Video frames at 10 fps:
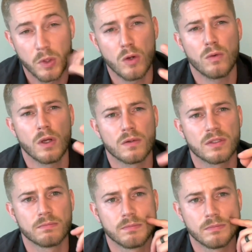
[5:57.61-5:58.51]
Who knows?
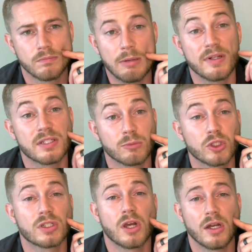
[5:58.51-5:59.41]
Maybe some
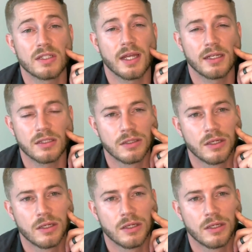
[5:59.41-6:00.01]
good content